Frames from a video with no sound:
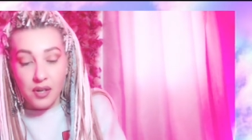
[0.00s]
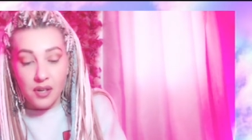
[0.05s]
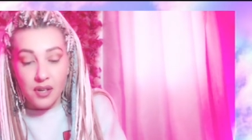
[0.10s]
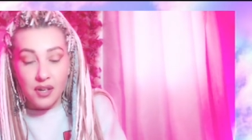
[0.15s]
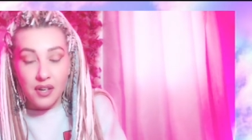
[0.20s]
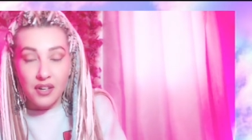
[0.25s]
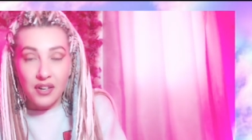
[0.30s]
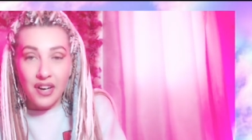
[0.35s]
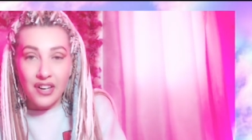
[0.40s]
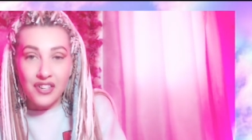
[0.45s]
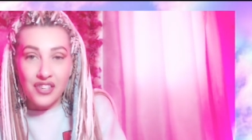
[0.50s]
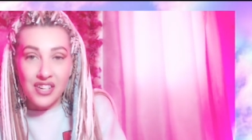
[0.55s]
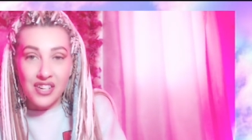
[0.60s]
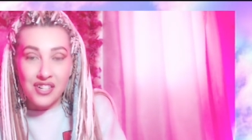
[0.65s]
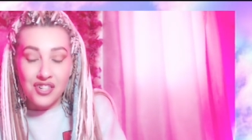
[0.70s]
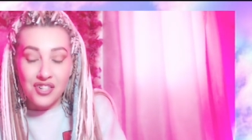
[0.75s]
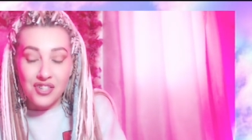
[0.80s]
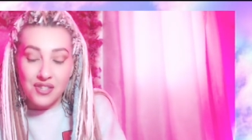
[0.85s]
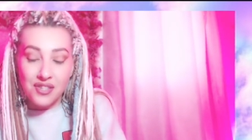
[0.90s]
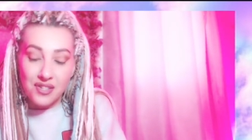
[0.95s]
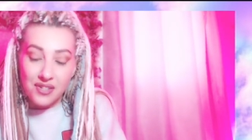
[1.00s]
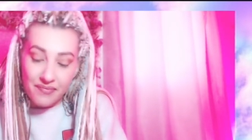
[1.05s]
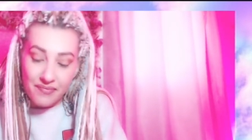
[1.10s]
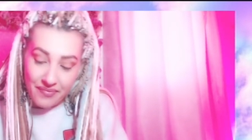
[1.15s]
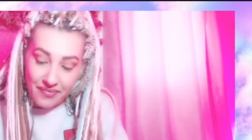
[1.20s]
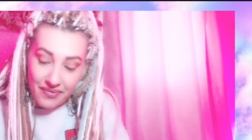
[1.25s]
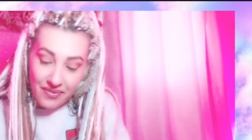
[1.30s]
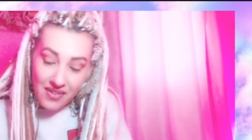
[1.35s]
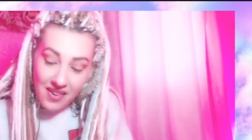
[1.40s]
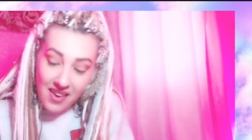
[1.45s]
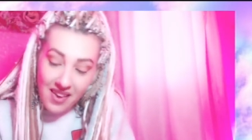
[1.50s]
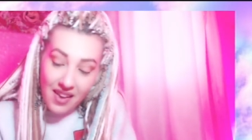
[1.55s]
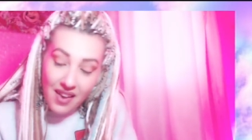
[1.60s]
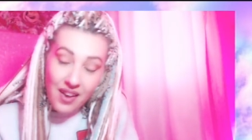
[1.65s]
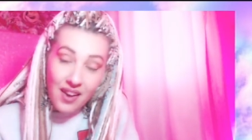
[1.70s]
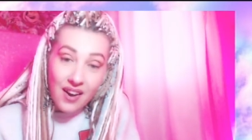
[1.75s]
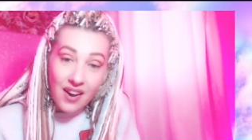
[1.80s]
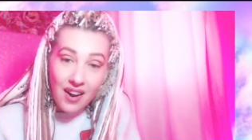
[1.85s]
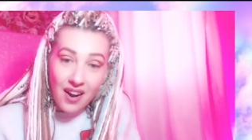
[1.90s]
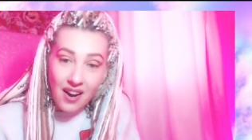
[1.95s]
Congratulations.
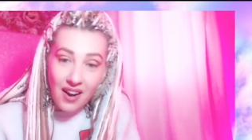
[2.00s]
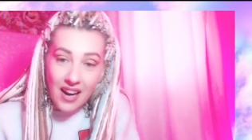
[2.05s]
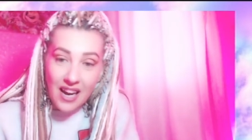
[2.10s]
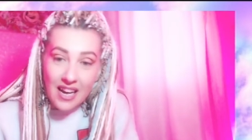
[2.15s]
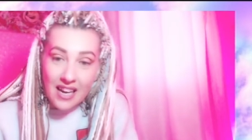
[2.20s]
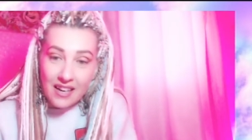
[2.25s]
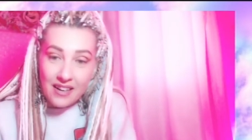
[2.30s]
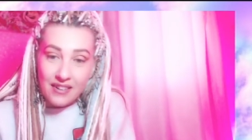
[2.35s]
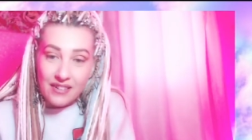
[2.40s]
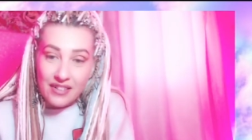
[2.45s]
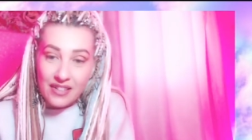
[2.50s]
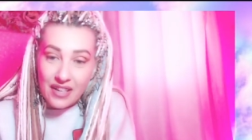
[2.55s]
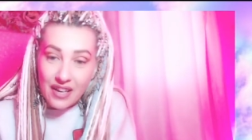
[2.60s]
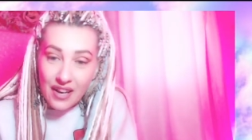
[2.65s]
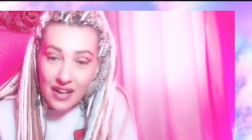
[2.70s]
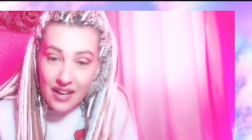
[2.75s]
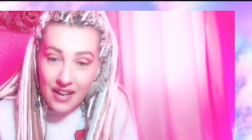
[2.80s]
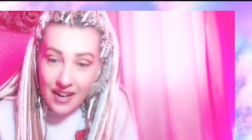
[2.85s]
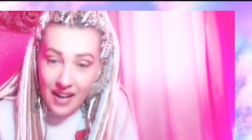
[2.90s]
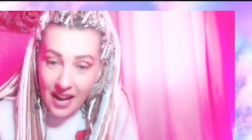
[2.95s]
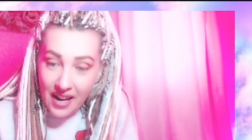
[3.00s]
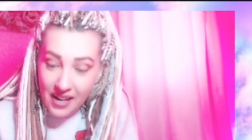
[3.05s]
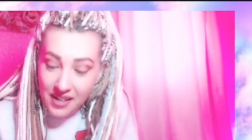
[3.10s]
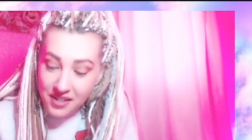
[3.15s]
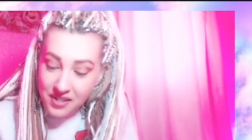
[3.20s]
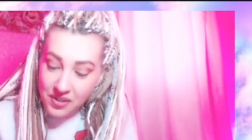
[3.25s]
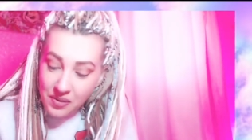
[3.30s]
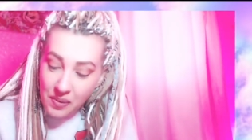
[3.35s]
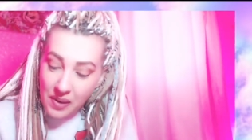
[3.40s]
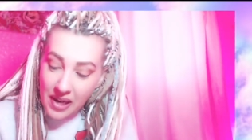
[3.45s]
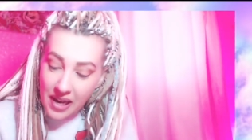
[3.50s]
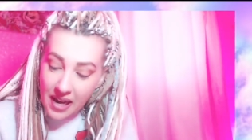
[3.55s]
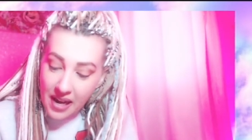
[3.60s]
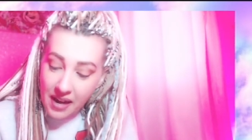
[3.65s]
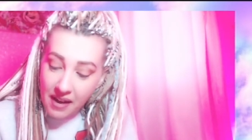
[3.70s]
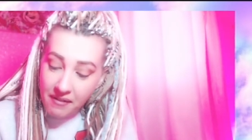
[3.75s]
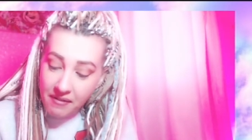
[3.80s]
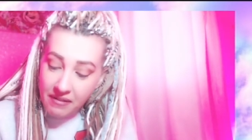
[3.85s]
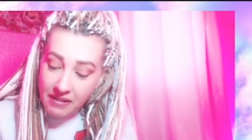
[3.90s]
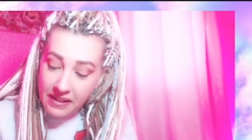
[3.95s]
All right. Next, we
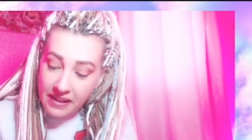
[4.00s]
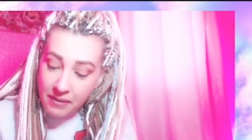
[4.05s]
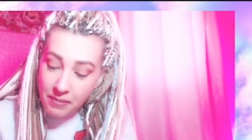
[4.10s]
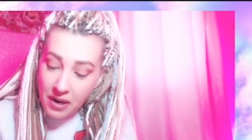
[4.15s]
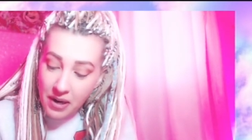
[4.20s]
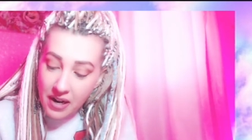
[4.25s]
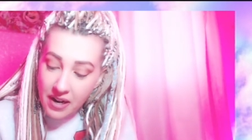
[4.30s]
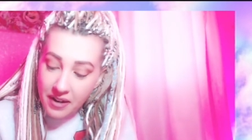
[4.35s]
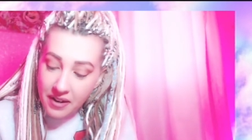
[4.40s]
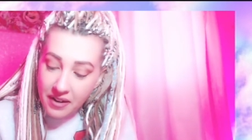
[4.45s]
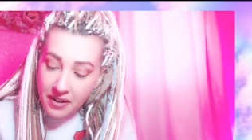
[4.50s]
have Libra.